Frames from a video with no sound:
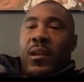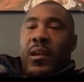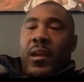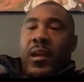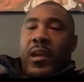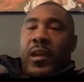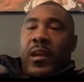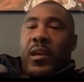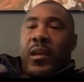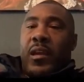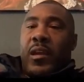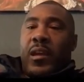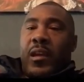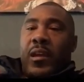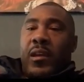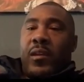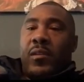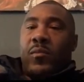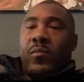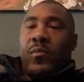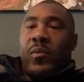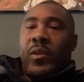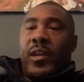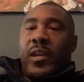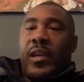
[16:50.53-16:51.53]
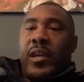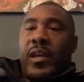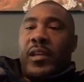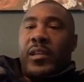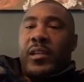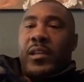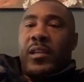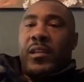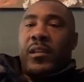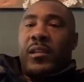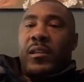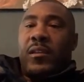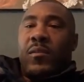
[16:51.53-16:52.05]
and we
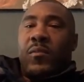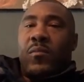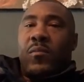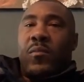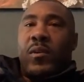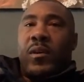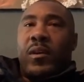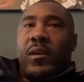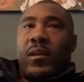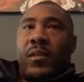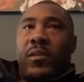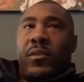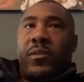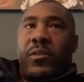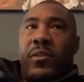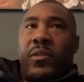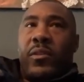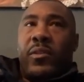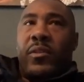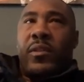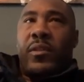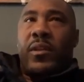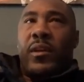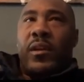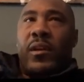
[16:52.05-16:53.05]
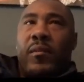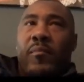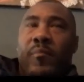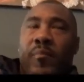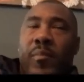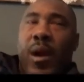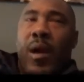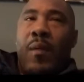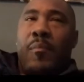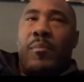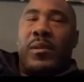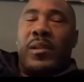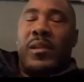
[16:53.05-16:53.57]
ended with
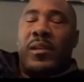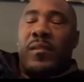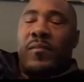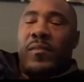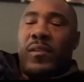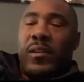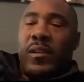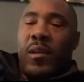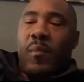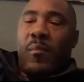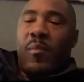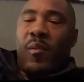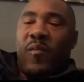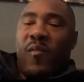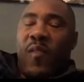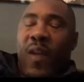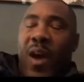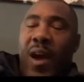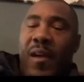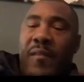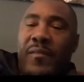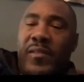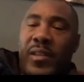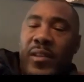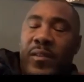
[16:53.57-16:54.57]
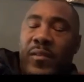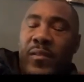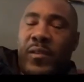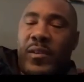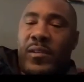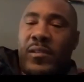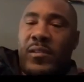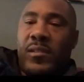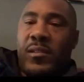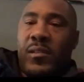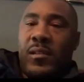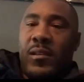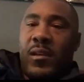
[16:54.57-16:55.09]
I believe the number 5
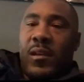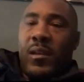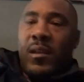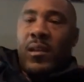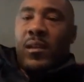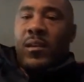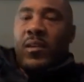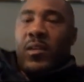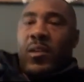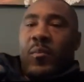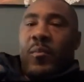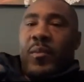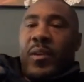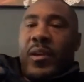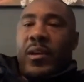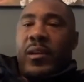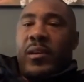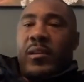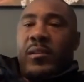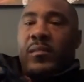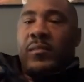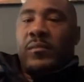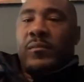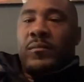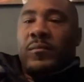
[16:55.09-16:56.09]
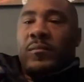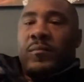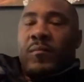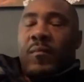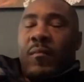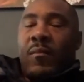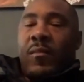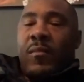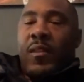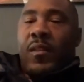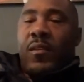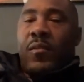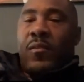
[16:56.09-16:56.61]
defense. I mean,
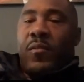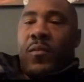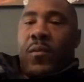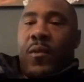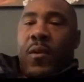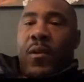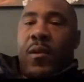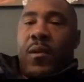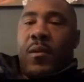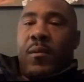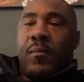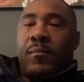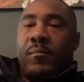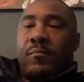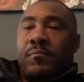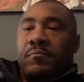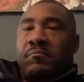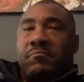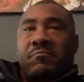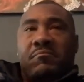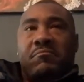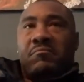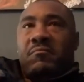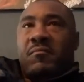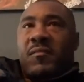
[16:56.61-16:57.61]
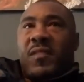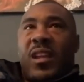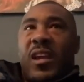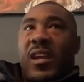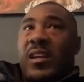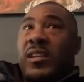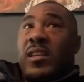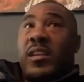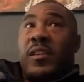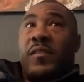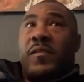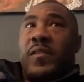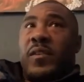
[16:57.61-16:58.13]
from a
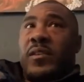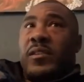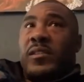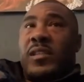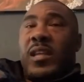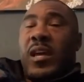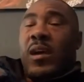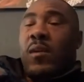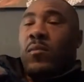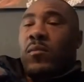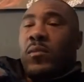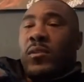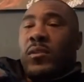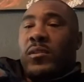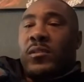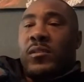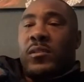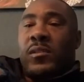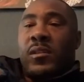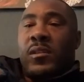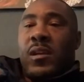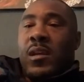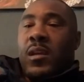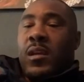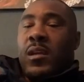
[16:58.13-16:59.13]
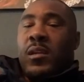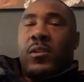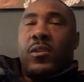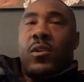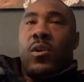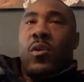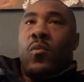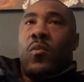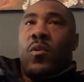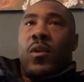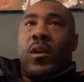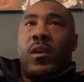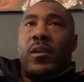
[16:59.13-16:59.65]
defense that was
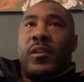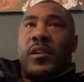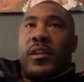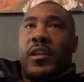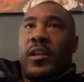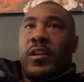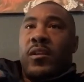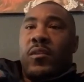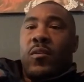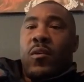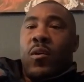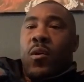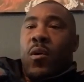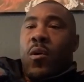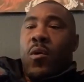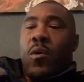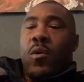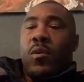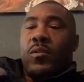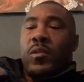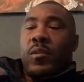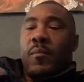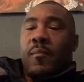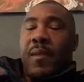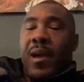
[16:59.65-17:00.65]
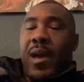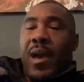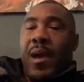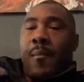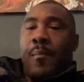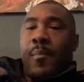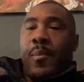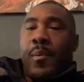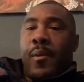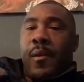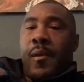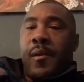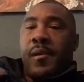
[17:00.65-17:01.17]
nowhere near on the map.
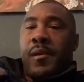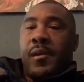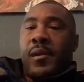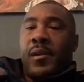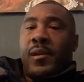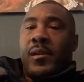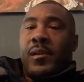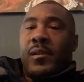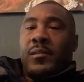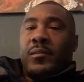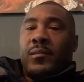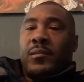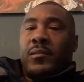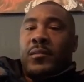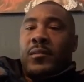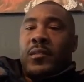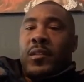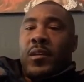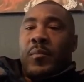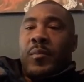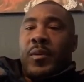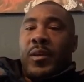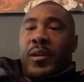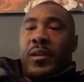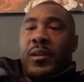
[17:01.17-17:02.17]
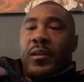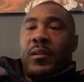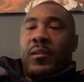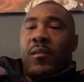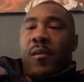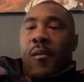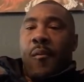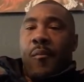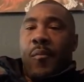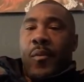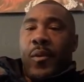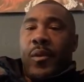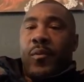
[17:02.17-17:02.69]
I mean,
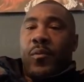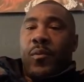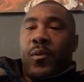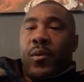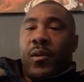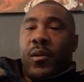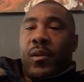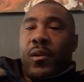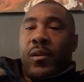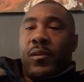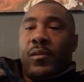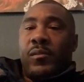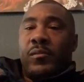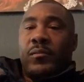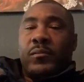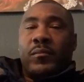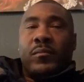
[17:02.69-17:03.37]
we were